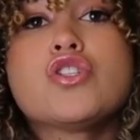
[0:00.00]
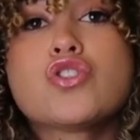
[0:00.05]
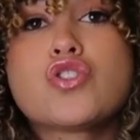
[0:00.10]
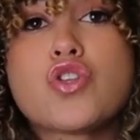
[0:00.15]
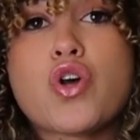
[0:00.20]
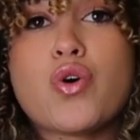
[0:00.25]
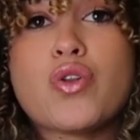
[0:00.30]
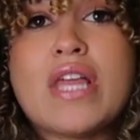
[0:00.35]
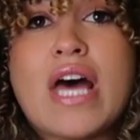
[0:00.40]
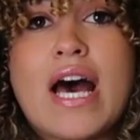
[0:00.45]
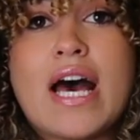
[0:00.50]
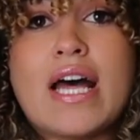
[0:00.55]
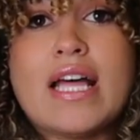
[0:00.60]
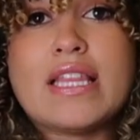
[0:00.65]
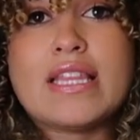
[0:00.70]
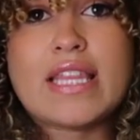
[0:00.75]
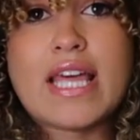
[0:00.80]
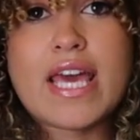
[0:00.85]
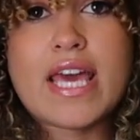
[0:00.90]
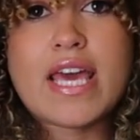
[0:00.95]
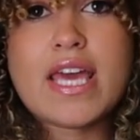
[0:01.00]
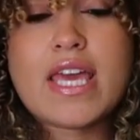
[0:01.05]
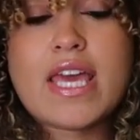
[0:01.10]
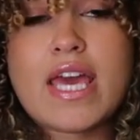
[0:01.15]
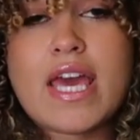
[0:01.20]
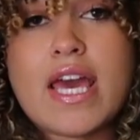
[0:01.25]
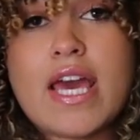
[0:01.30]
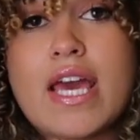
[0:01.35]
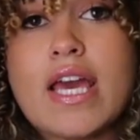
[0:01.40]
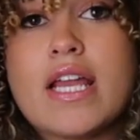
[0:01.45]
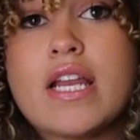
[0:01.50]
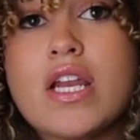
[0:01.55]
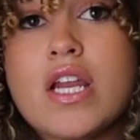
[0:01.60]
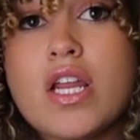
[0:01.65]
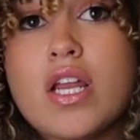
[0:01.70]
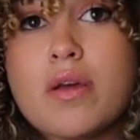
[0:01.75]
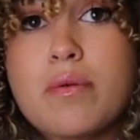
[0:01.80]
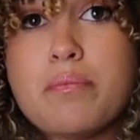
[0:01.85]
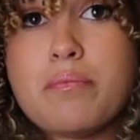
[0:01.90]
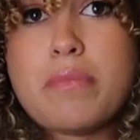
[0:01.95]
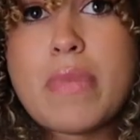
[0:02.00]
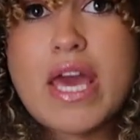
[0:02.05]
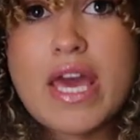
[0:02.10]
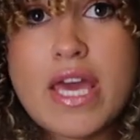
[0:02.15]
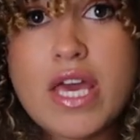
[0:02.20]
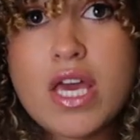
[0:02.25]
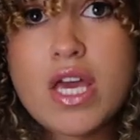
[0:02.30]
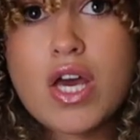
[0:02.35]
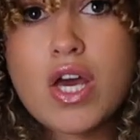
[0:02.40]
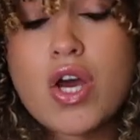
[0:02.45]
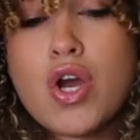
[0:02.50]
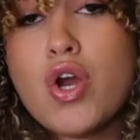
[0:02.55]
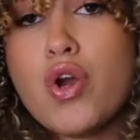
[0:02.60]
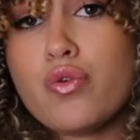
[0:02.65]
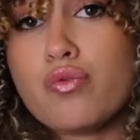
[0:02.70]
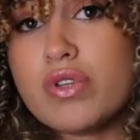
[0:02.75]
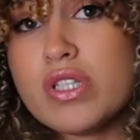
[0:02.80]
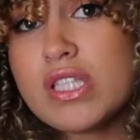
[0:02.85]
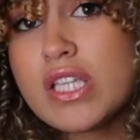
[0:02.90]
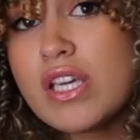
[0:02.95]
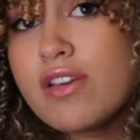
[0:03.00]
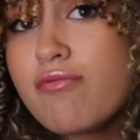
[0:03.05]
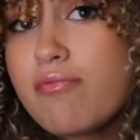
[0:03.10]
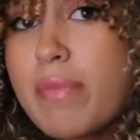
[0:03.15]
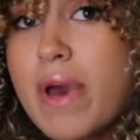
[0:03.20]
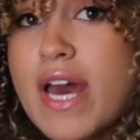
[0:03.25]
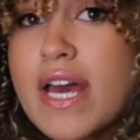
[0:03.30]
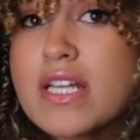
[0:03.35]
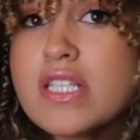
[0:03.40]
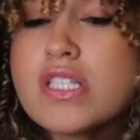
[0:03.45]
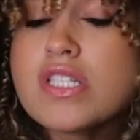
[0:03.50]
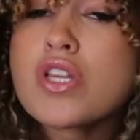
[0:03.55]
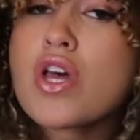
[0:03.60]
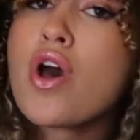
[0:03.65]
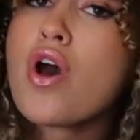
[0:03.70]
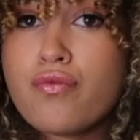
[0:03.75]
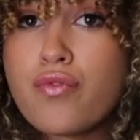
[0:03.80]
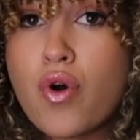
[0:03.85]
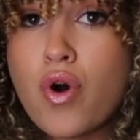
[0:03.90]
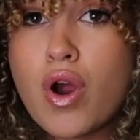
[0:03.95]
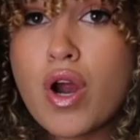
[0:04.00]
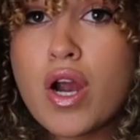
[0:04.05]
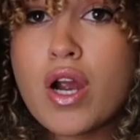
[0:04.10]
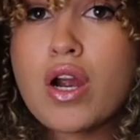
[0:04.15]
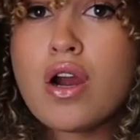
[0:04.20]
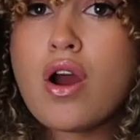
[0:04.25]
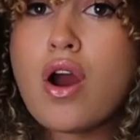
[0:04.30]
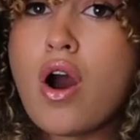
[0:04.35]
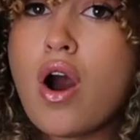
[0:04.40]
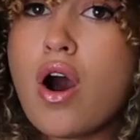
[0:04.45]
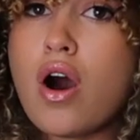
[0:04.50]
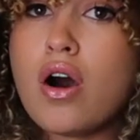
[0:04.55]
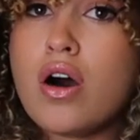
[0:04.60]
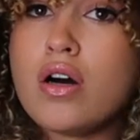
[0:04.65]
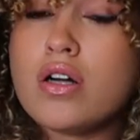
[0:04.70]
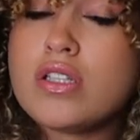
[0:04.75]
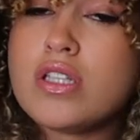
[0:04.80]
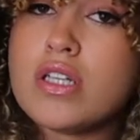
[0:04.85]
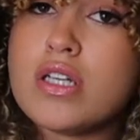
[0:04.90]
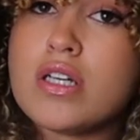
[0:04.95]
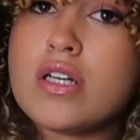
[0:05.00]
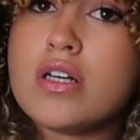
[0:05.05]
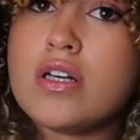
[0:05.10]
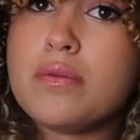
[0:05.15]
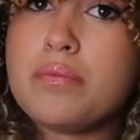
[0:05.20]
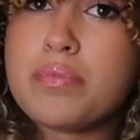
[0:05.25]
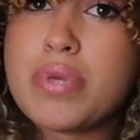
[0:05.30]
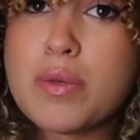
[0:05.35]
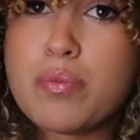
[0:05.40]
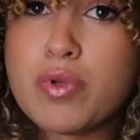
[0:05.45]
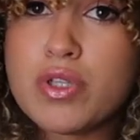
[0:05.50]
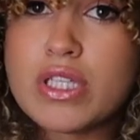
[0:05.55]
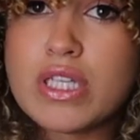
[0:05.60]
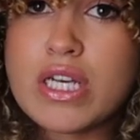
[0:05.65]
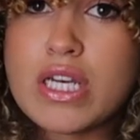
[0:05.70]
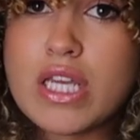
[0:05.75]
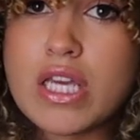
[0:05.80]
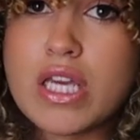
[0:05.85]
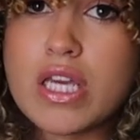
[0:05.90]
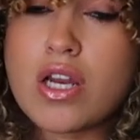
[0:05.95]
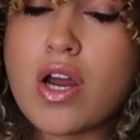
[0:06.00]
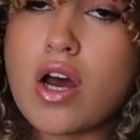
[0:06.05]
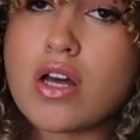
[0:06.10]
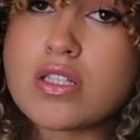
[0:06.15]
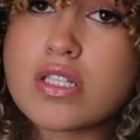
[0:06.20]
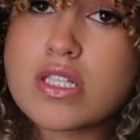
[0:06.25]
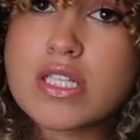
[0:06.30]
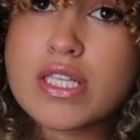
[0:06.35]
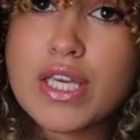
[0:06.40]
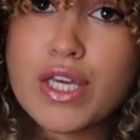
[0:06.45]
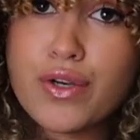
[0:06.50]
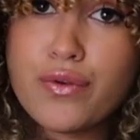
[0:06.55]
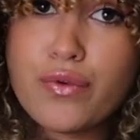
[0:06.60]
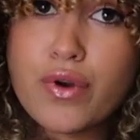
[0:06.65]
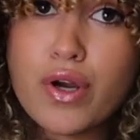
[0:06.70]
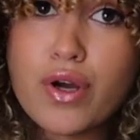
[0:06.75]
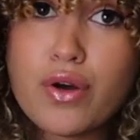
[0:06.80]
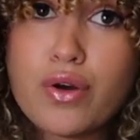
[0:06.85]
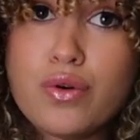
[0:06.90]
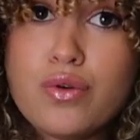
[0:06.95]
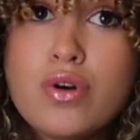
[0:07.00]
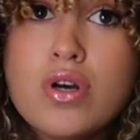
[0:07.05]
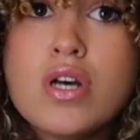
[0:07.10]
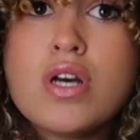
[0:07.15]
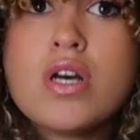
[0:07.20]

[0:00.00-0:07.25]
so that they can make relief beds for all the people in need on Skid Row.